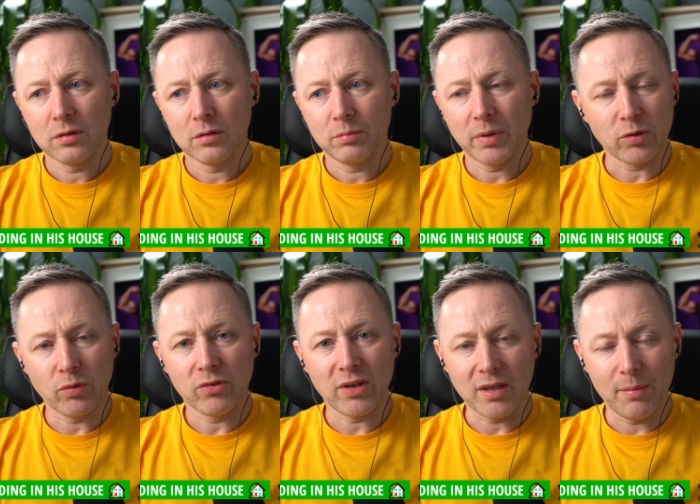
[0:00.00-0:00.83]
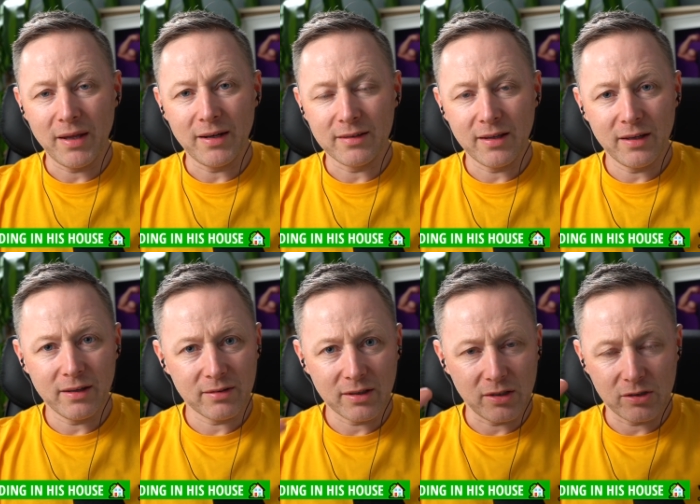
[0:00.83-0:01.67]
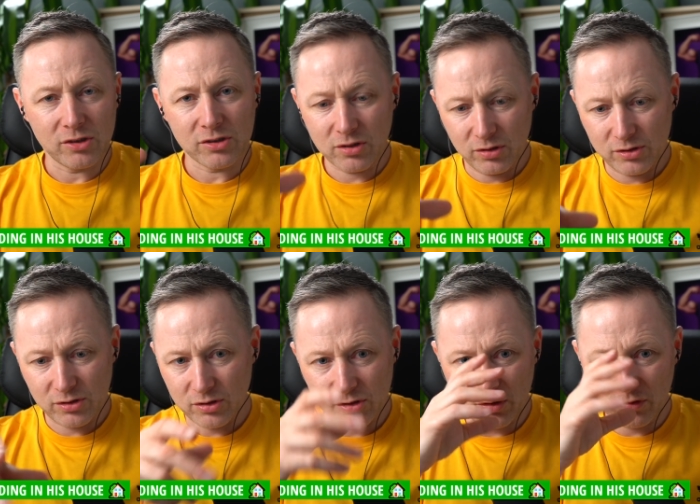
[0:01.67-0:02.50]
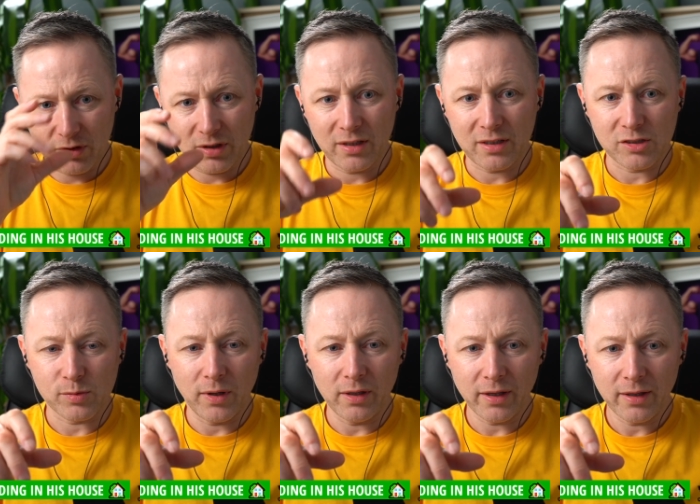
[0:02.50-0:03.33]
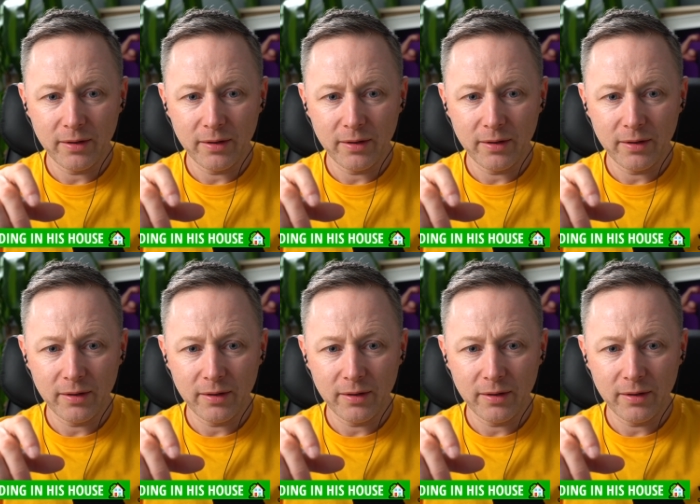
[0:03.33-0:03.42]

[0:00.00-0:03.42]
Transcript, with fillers: but I don't think you meant to do it. I think you're just because because you, you had a swally.